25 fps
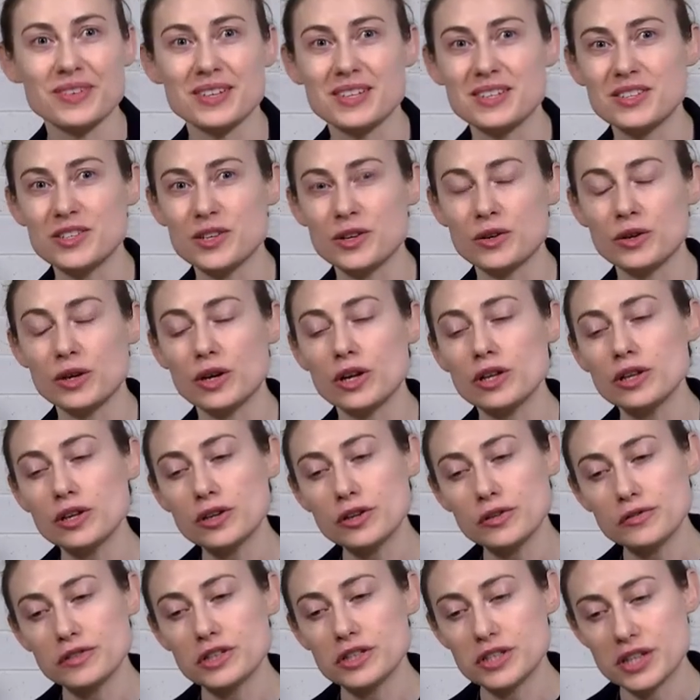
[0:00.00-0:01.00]
So a lot
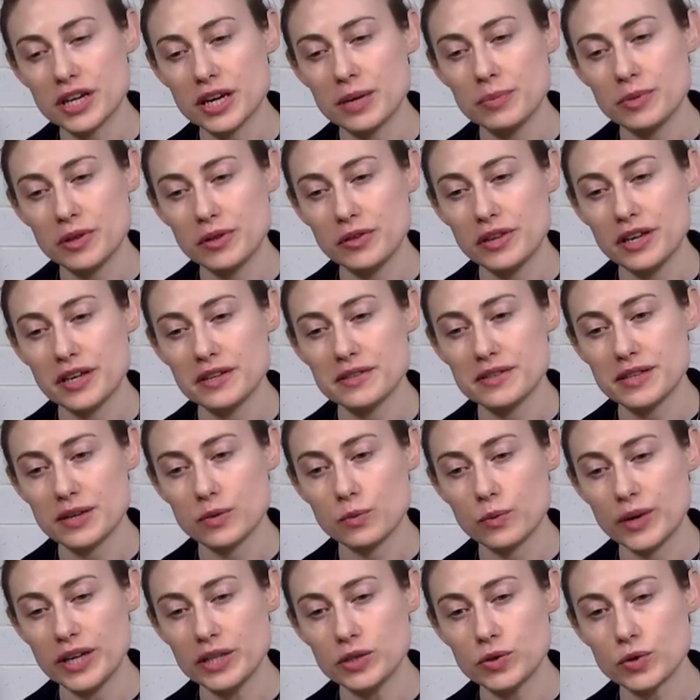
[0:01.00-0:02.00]
of the time the things that
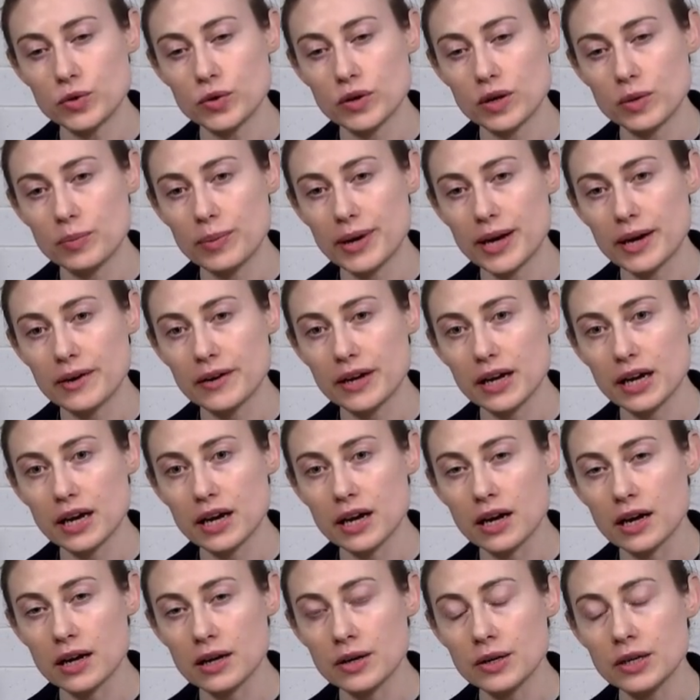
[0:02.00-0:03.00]
we talk about
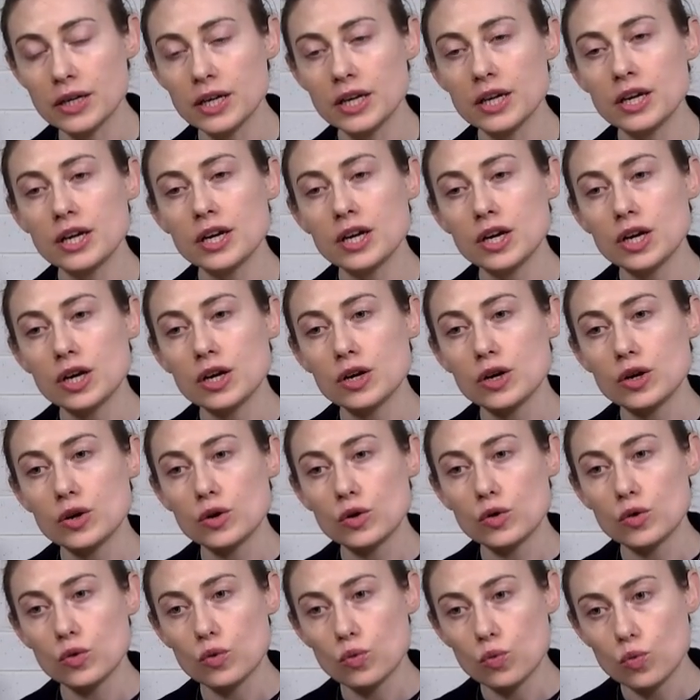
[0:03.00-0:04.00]
are
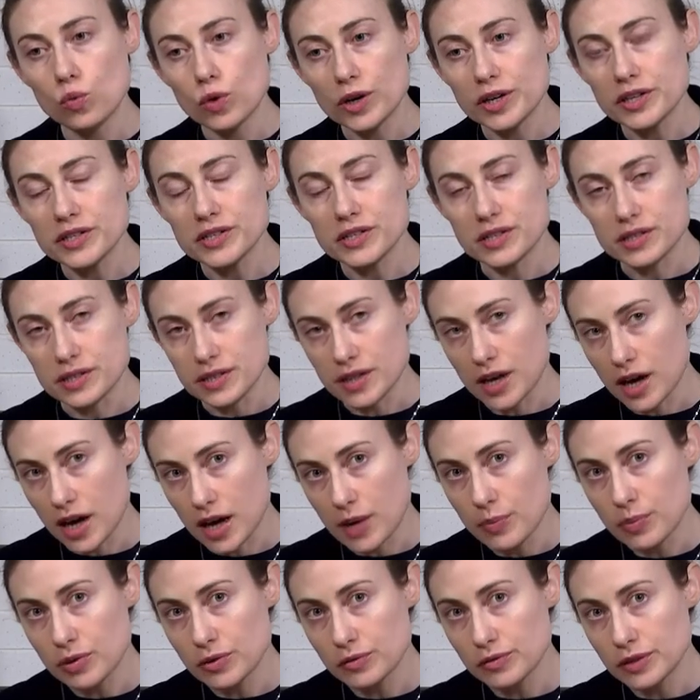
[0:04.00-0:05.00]
what is the
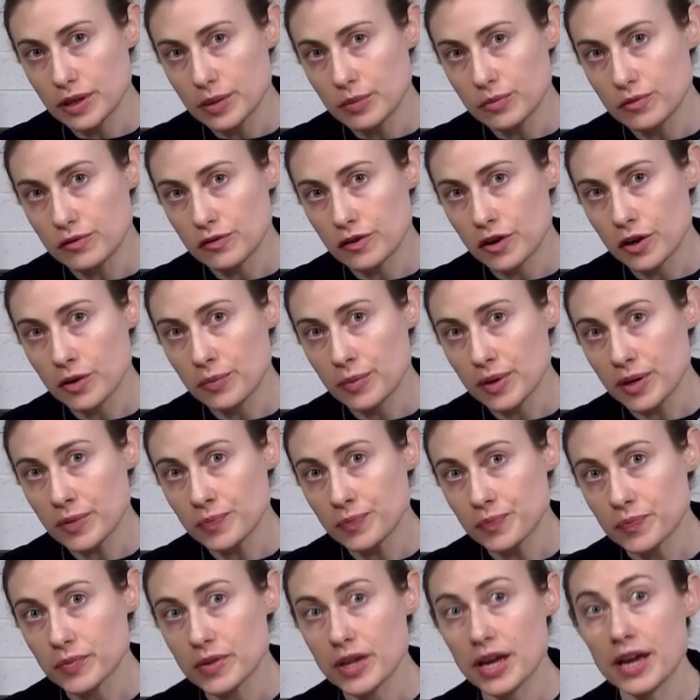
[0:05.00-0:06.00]
type of lymphoma,
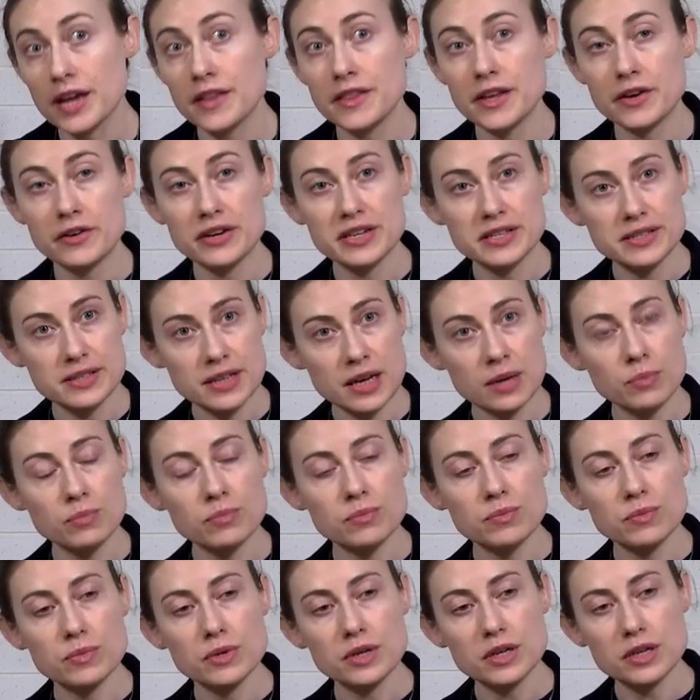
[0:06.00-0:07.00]
and there are some
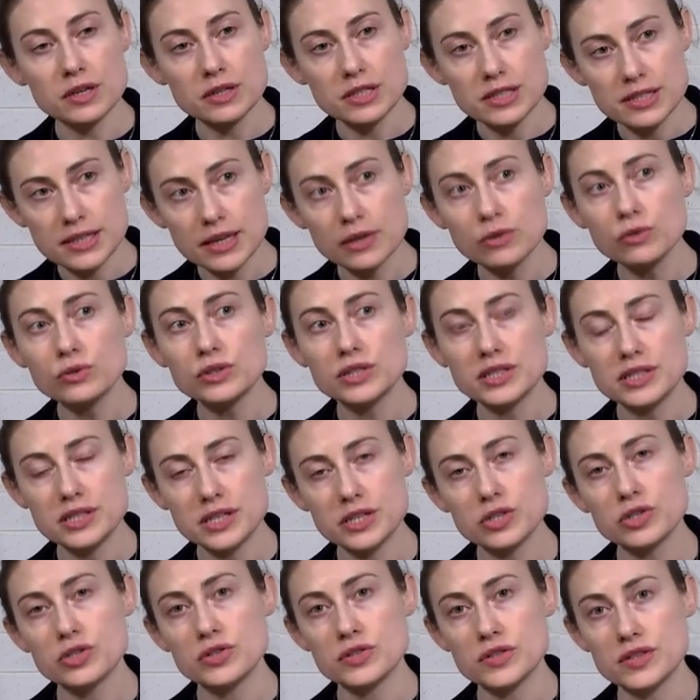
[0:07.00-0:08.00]
subtle
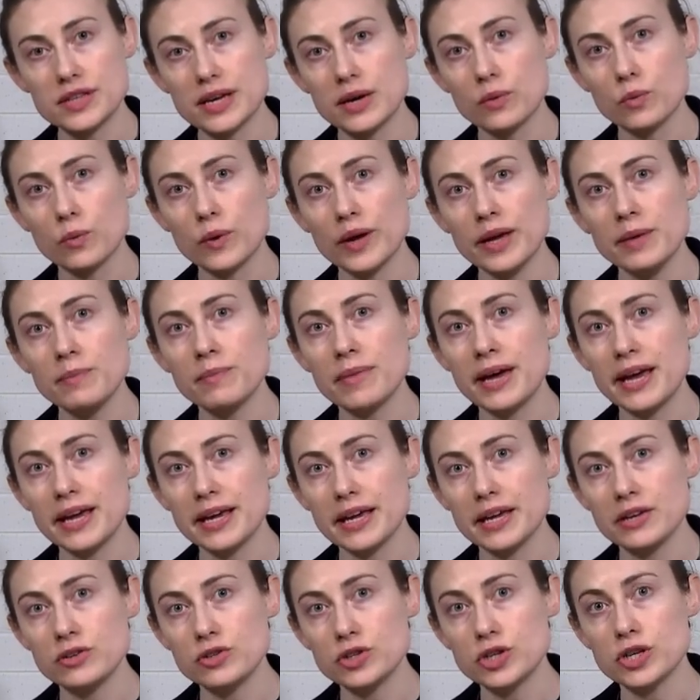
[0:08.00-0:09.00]
decisions that we make
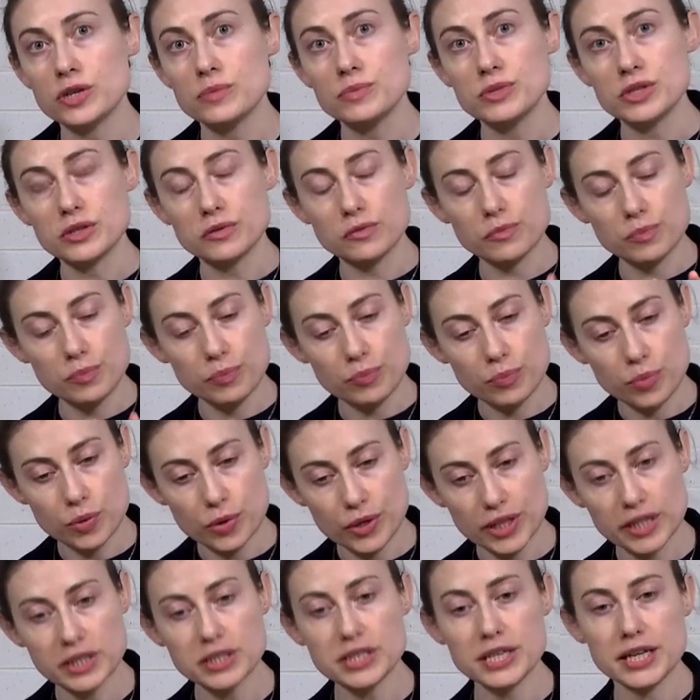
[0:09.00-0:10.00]
in terms of
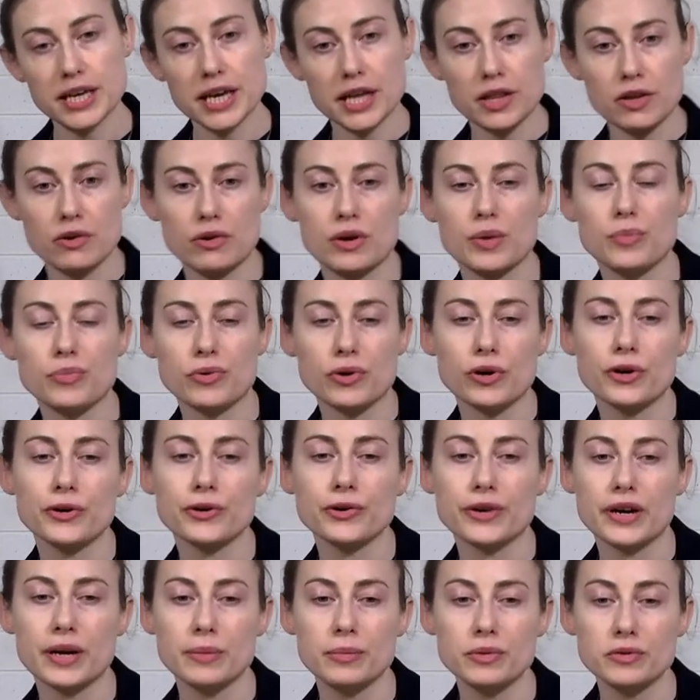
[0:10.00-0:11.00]
putting together a
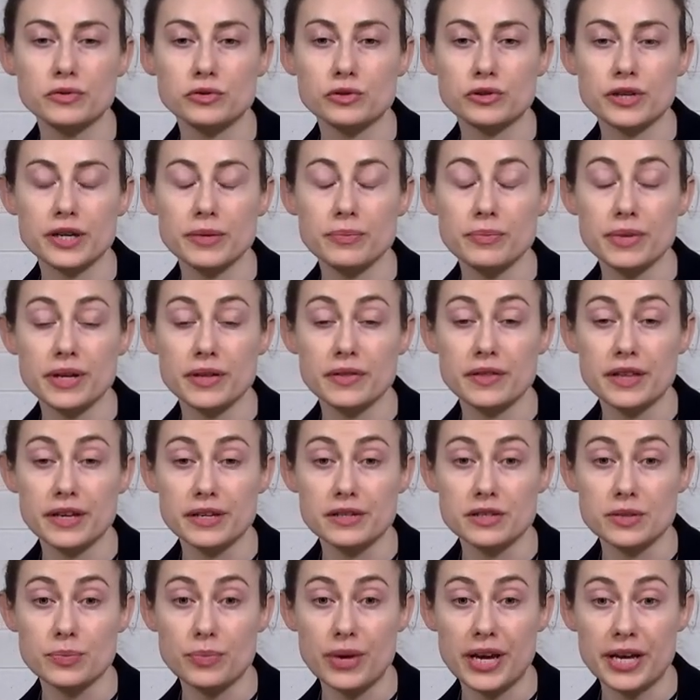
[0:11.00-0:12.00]
program of treatment that
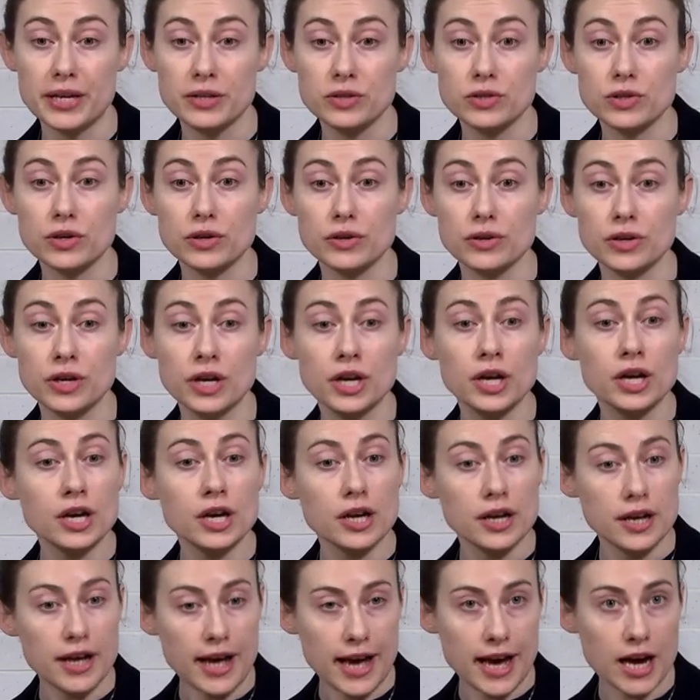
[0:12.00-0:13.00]
depend on
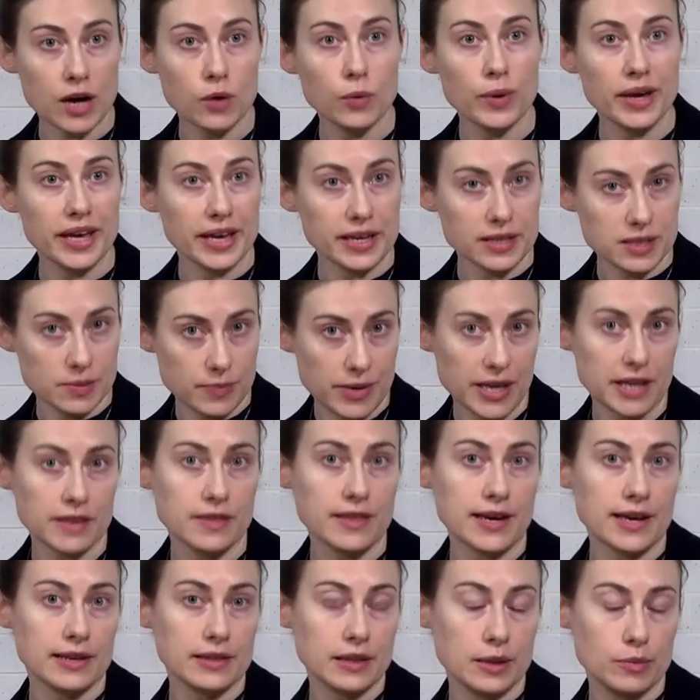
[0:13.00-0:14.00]
how we expect
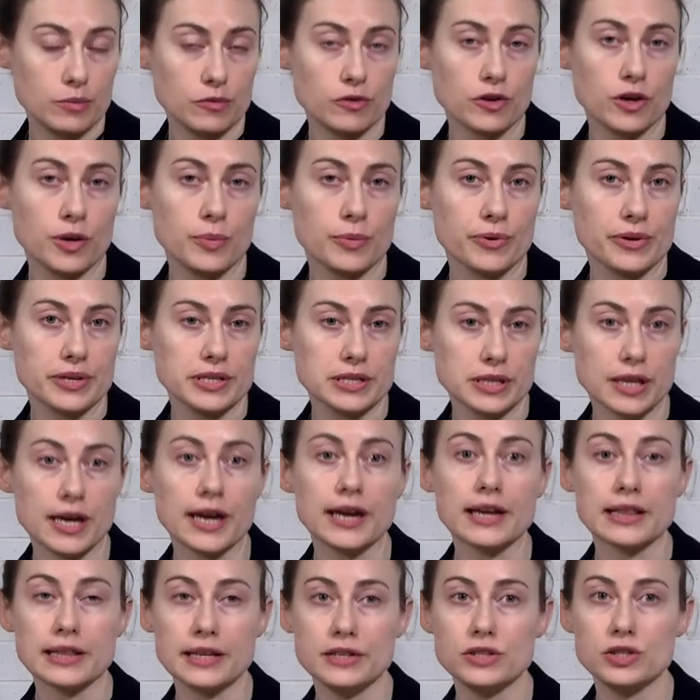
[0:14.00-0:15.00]
that lymphoma is
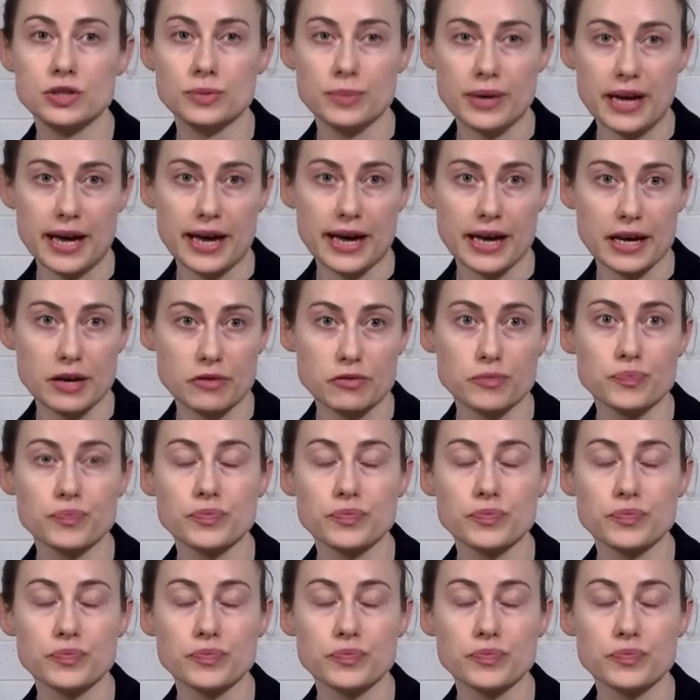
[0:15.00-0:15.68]
likely to behave.